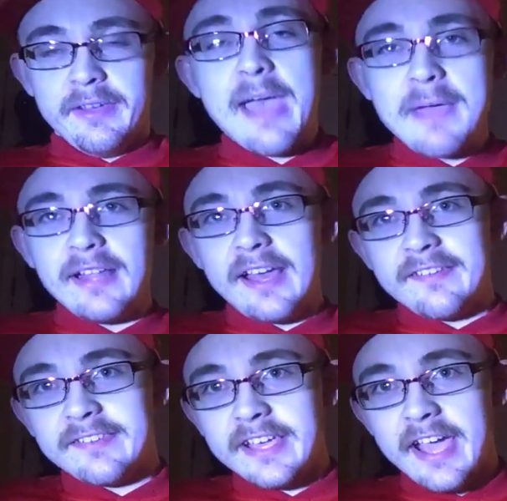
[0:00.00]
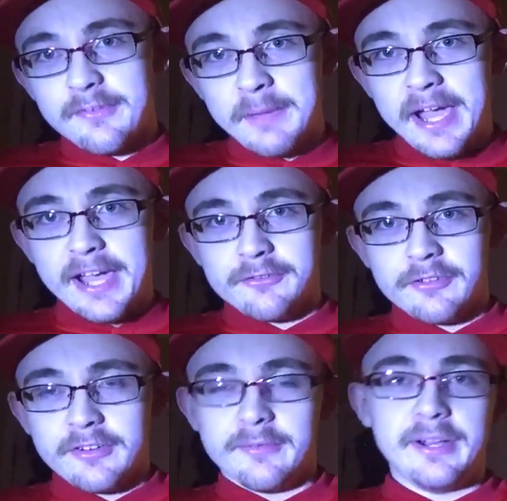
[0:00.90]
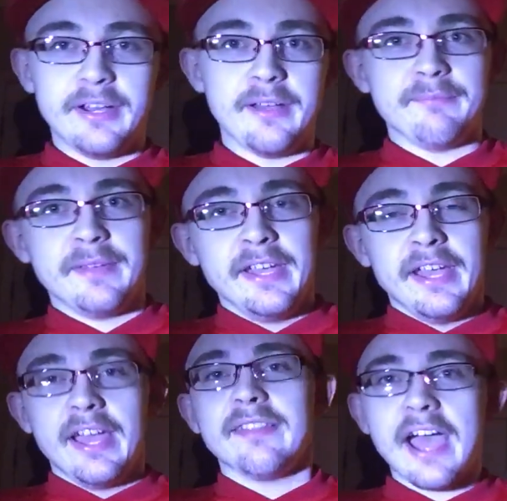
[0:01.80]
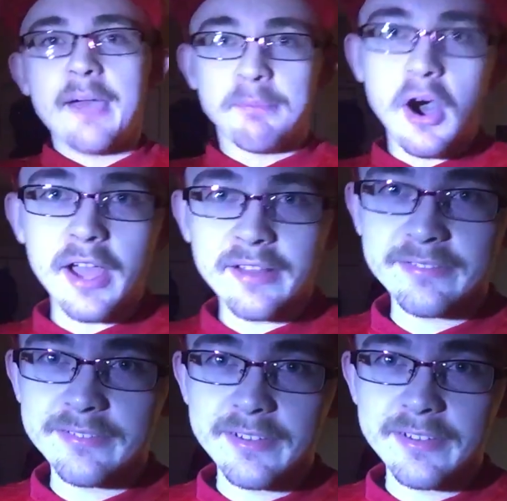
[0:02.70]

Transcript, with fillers: MLSE has my. Well, um, I bought.